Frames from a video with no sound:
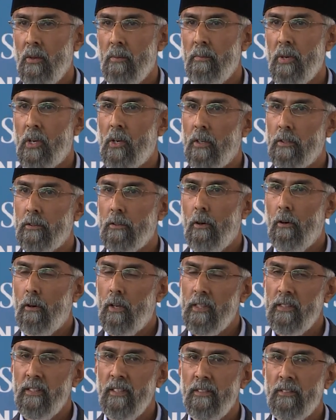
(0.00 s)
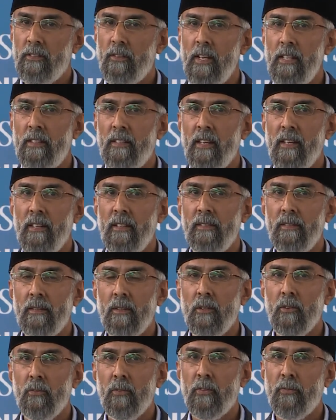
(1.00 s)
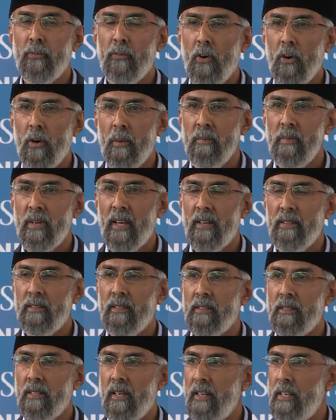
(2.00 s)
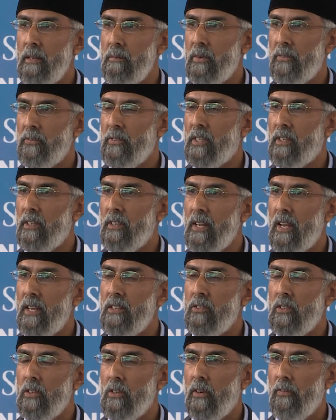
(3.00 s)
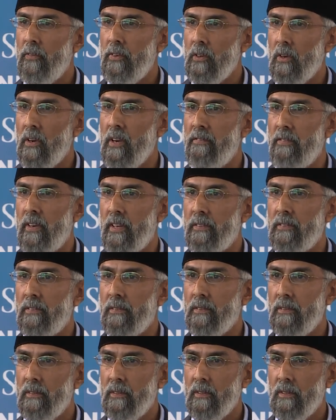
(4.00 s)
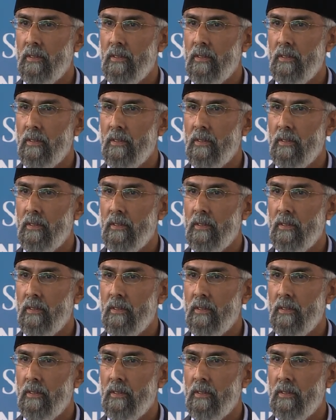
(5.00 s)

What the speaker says: because all these 3 things were formed at the time of the creation of the universe.